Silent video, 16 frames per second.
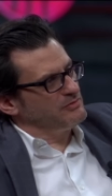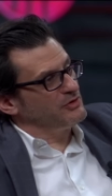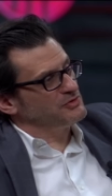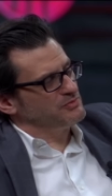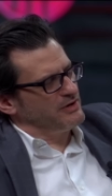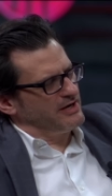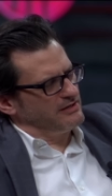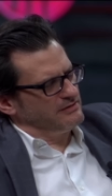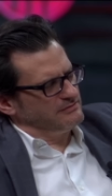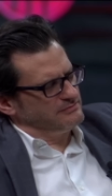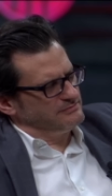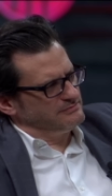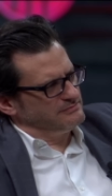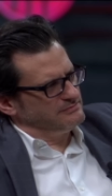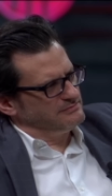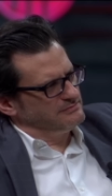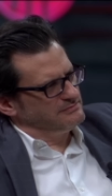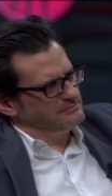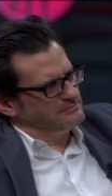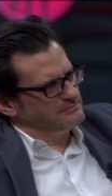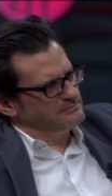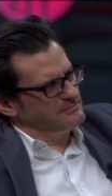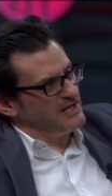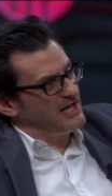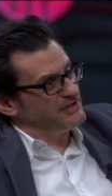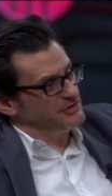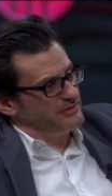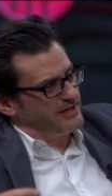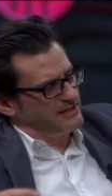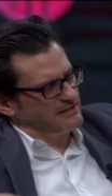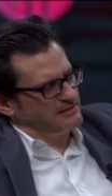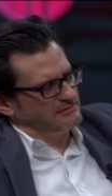you most proud of? Not
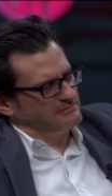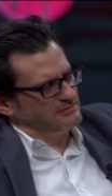directing.